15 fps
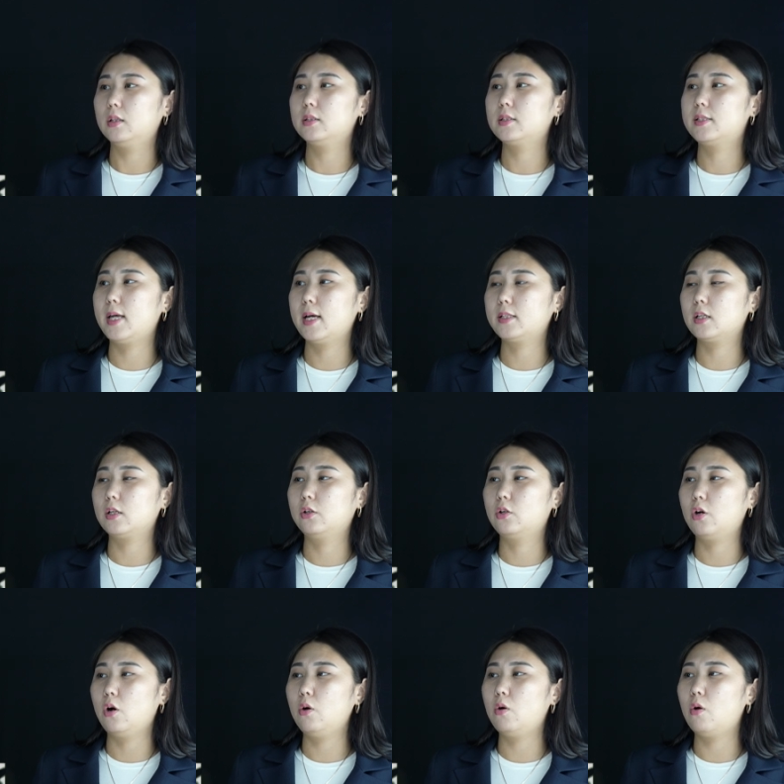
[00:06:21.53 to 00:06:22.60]
that
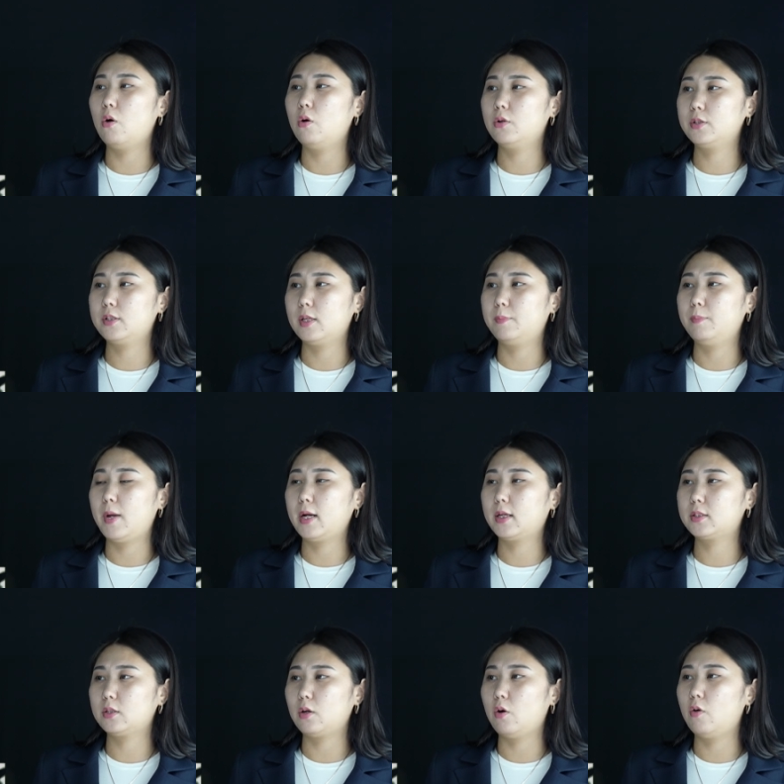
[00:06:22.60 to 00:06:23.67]
grow on the
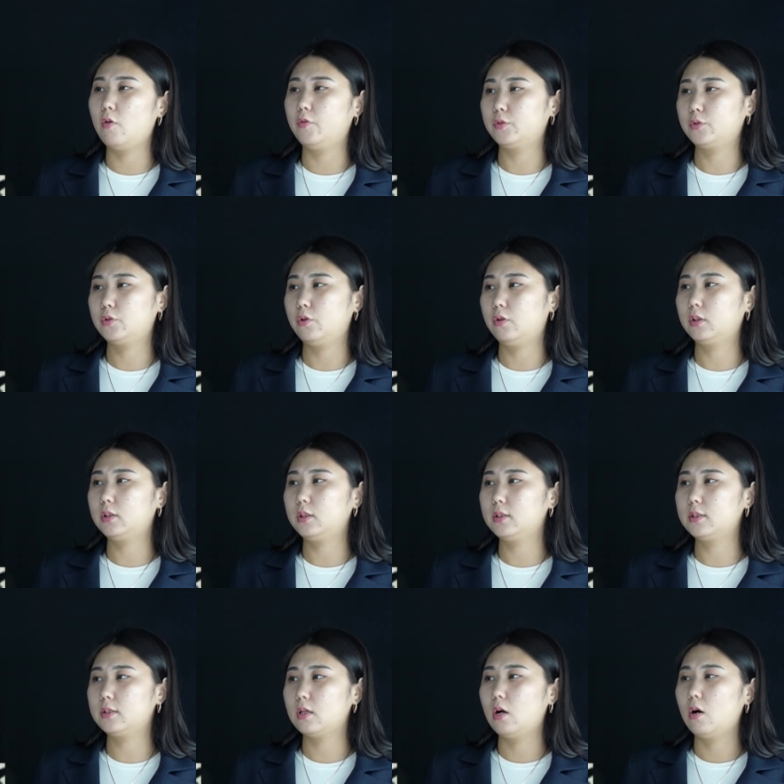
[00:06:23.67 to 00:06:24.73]
backs of
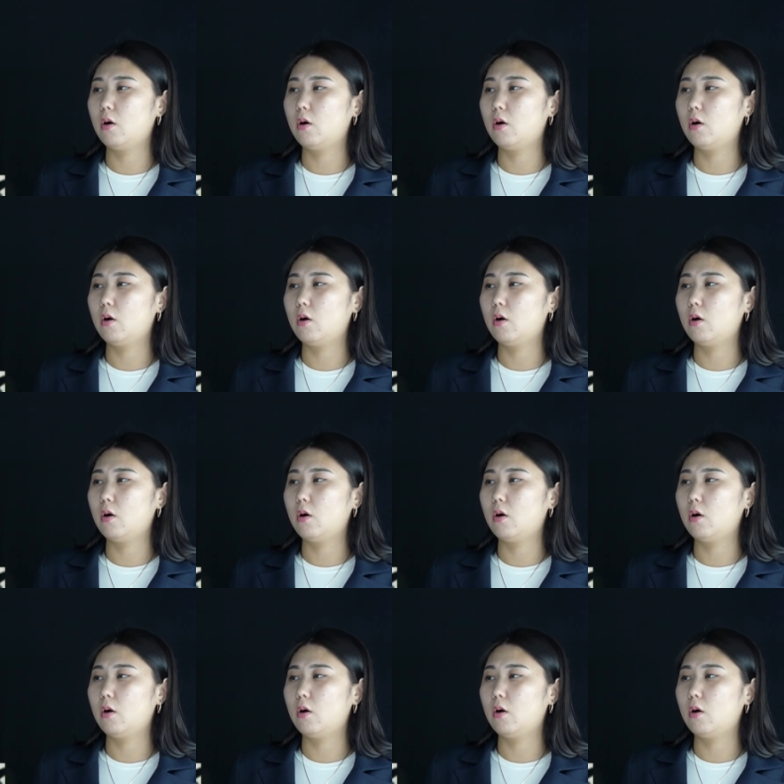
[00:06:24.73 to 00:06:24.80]
turtles